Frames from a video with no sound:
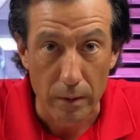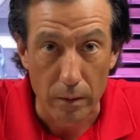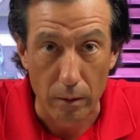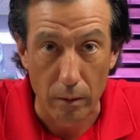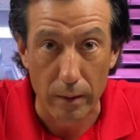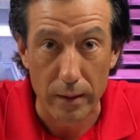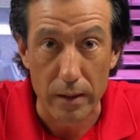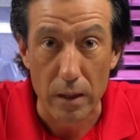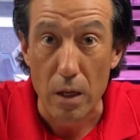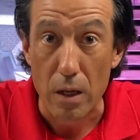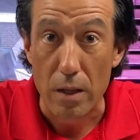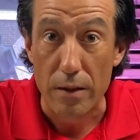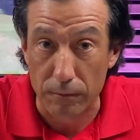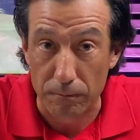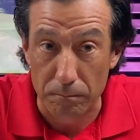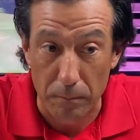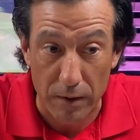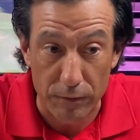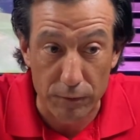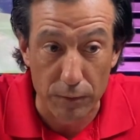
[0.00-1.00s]
All right,
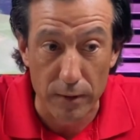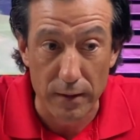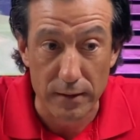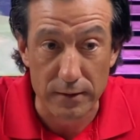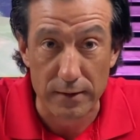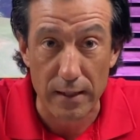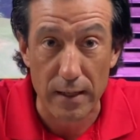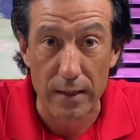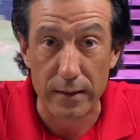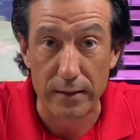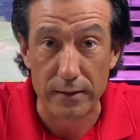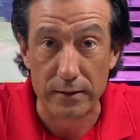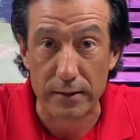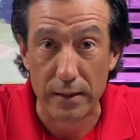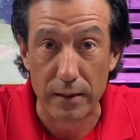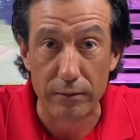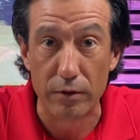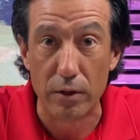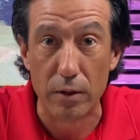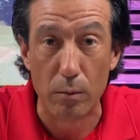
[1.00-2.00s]
my friends, that is
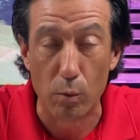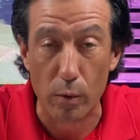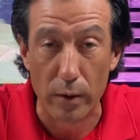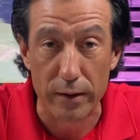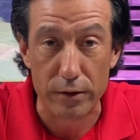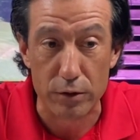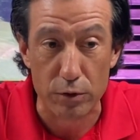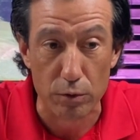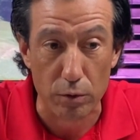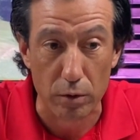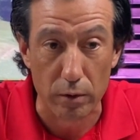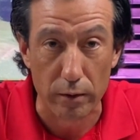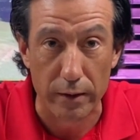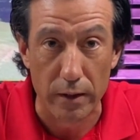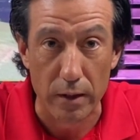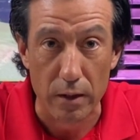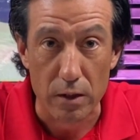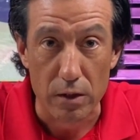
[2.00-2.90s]
giving up way too early.